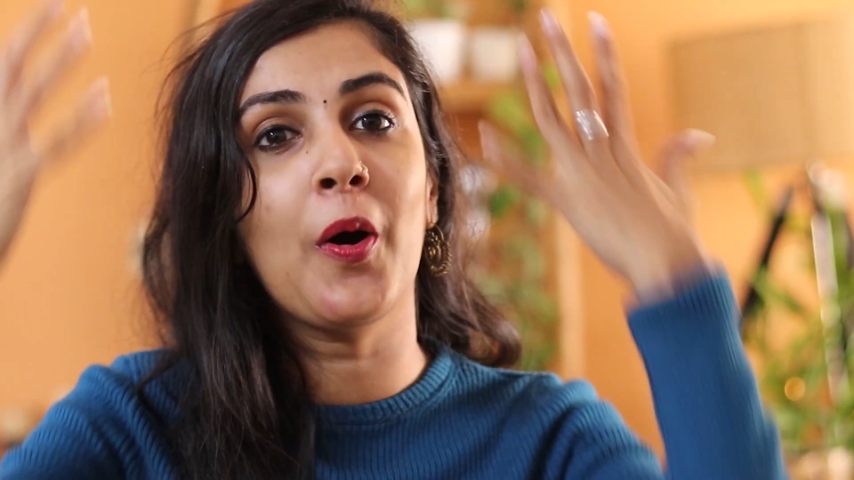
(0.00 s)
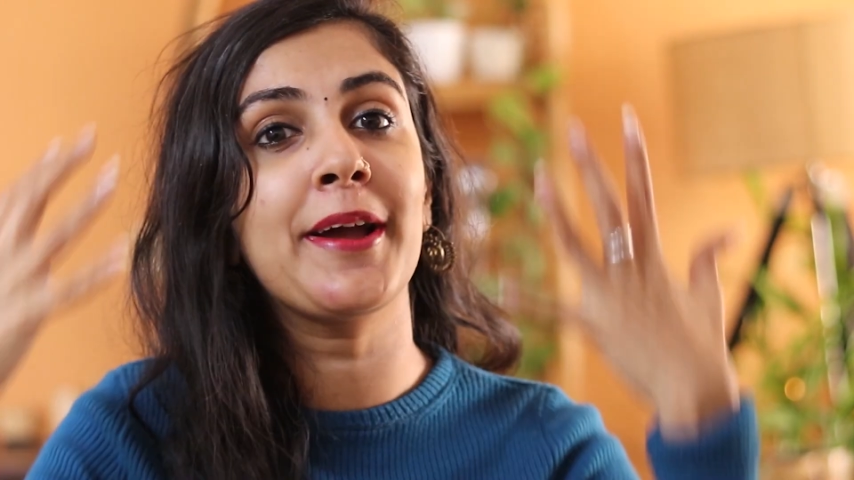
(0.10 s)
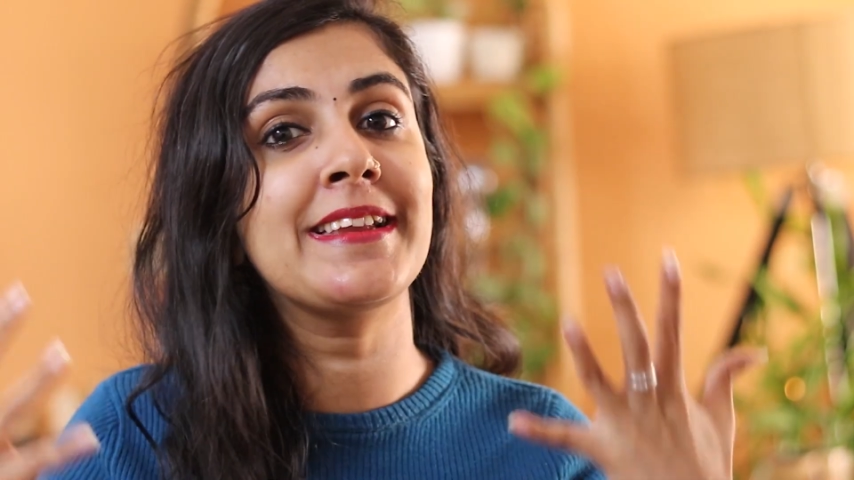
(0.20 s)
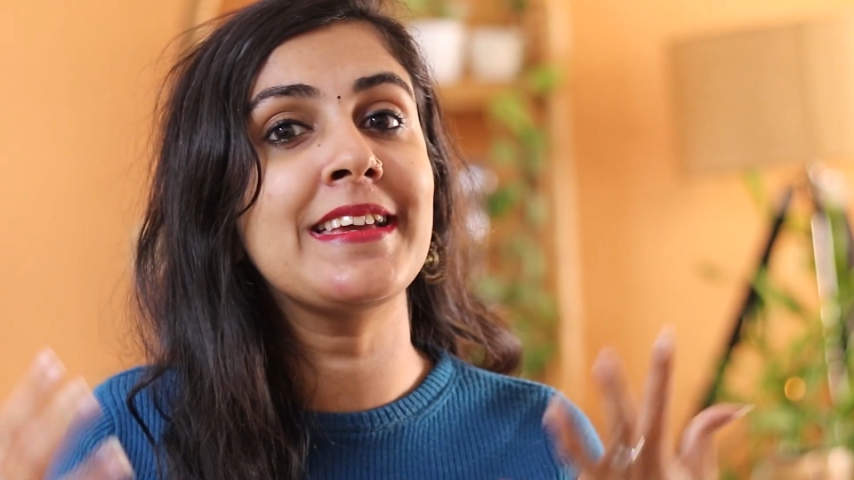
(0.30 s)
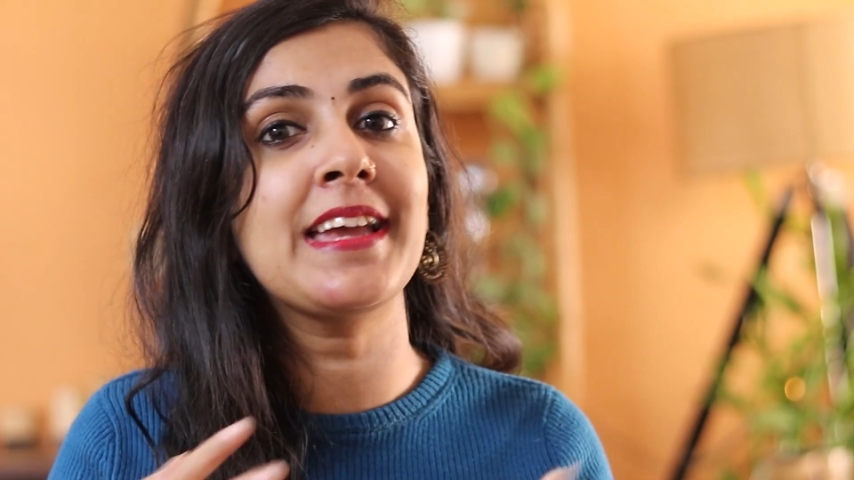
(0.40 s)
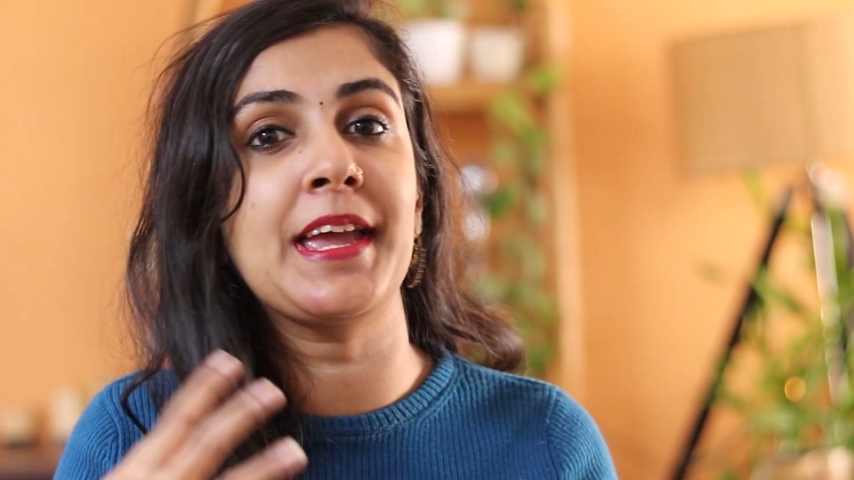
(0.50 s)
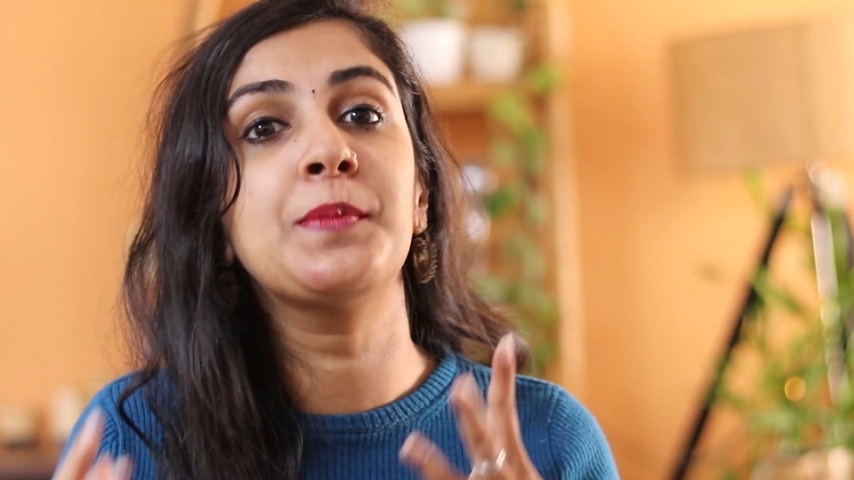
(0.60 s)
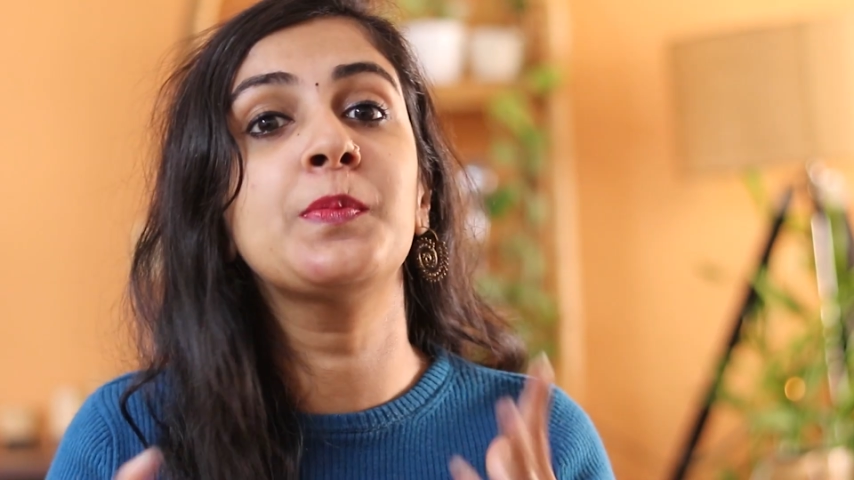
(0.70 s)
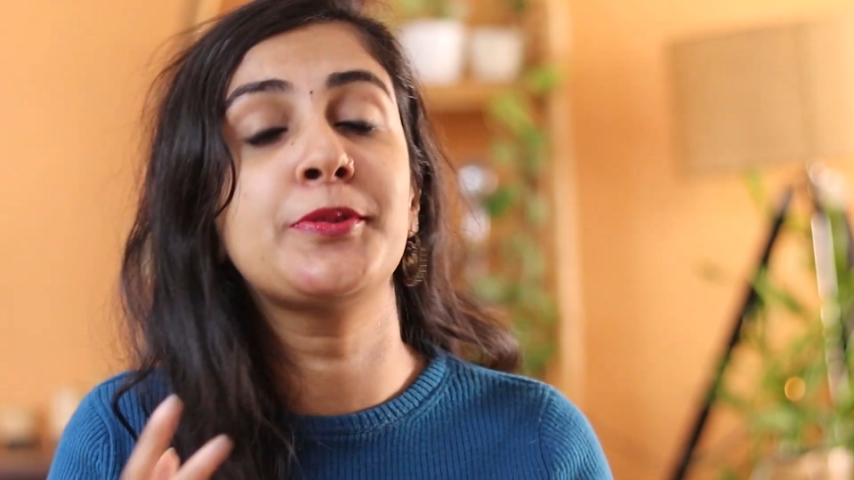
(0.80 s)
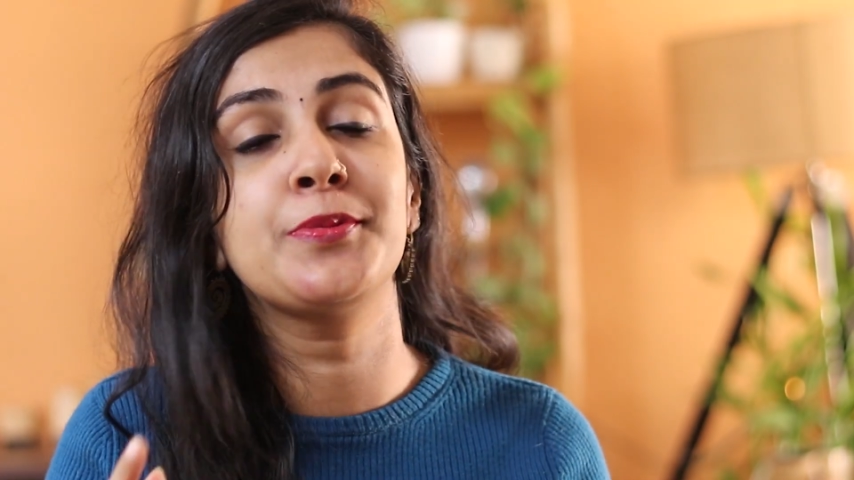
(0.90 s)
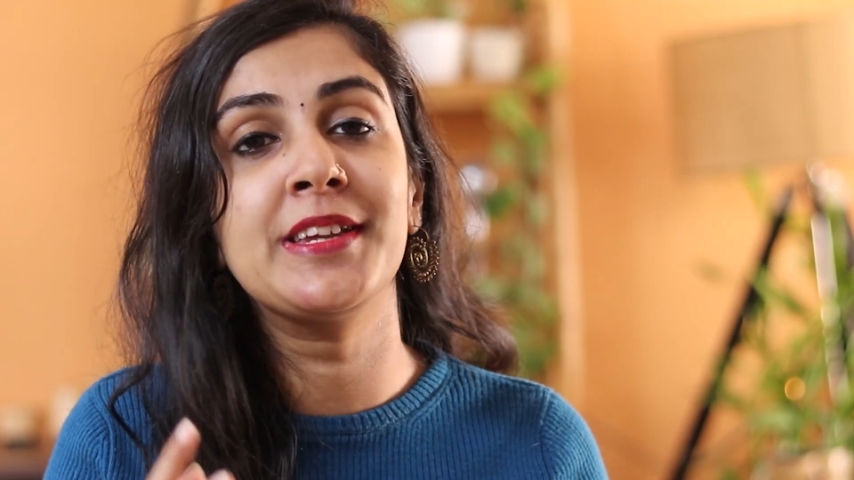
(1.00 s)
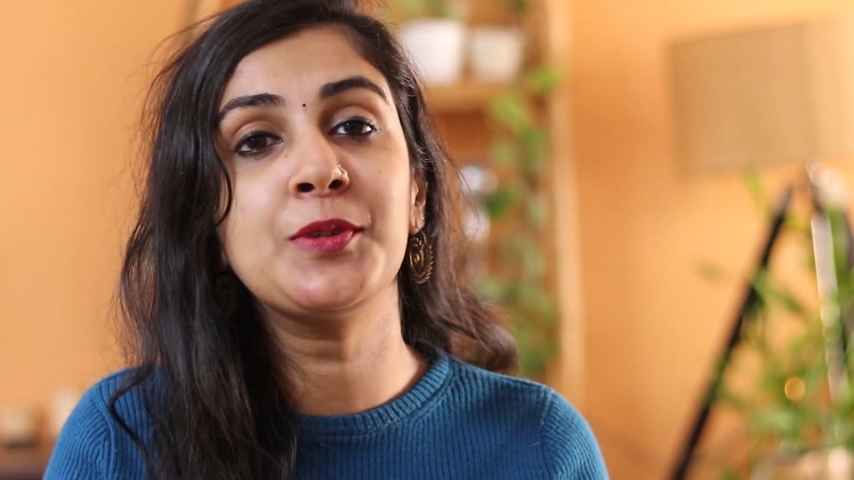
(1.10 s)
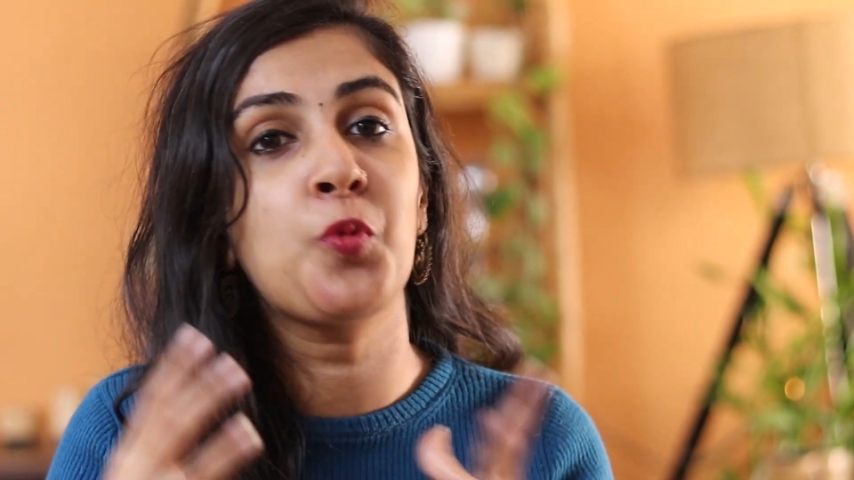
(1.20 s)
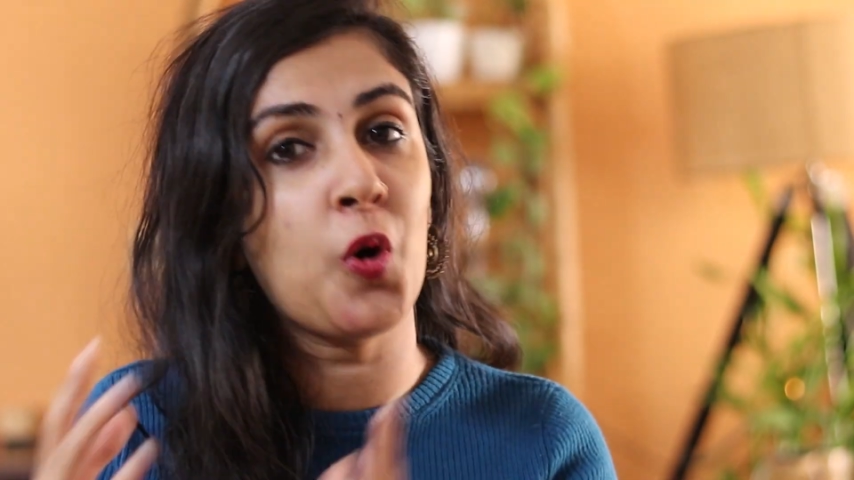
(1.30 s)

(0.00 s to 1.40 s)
oily in between